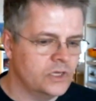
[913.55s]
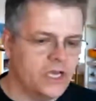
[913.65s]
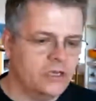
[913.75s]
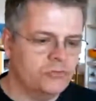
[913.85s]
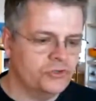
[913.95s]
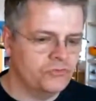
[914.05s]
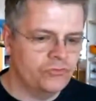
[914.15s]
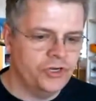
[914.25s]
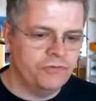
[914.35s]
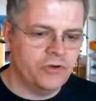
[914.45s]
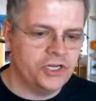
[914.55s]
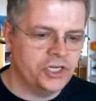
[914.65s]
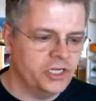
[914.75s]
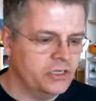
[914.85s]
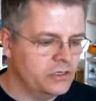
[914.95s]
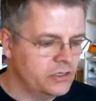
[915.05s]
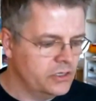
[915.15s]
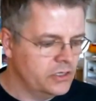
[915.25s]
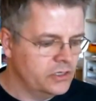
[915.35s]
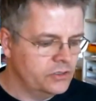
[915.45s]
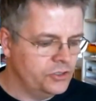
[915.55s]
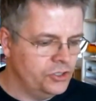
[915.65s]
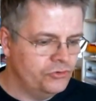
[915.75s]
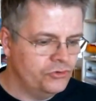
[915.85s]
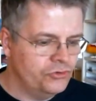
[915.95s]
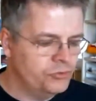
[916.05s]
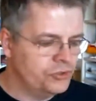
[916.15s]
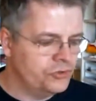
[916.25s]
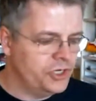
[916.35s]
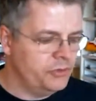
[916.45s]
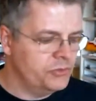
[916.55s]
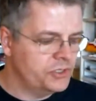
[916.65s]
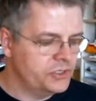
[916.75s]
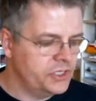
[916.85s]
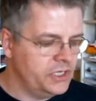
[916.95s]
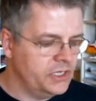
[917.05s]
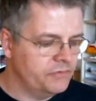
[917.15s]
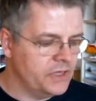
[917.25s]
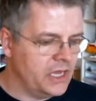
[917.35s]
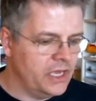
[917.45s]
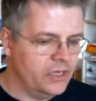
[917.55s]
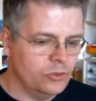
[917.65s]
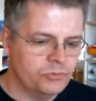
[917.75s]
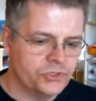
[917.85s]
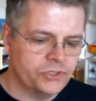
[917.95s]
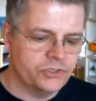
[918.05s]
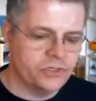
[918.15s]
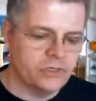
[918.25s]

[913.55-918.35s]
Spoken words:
I'm just refreshing the YouTube stream to see if that helps.